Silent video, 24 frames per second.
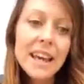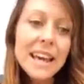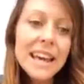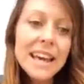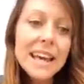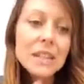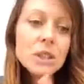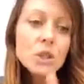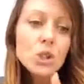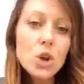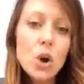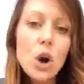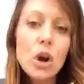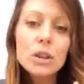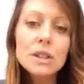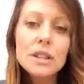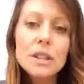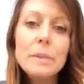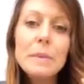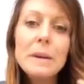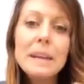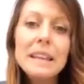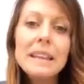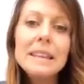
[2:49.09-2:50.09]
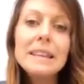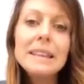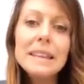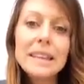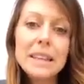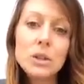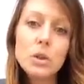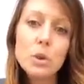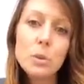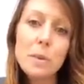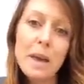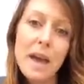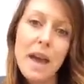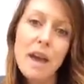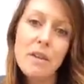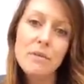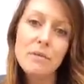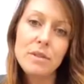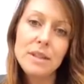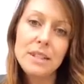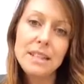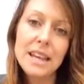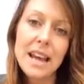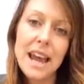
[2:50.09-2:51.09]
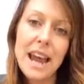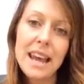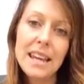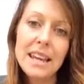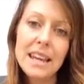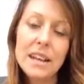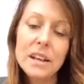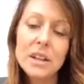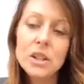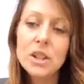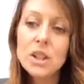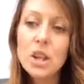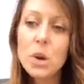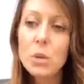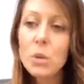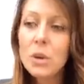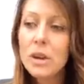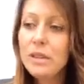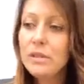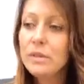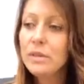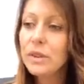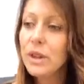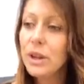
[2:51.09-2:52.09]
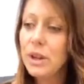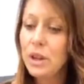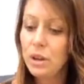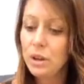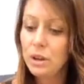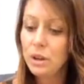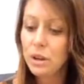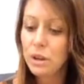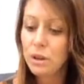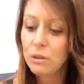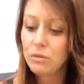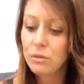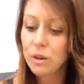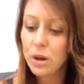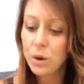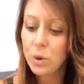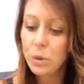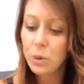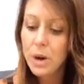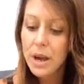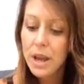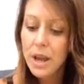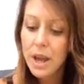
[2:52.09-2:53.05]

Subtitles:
It's got to be a little bit every day. And so we've learned through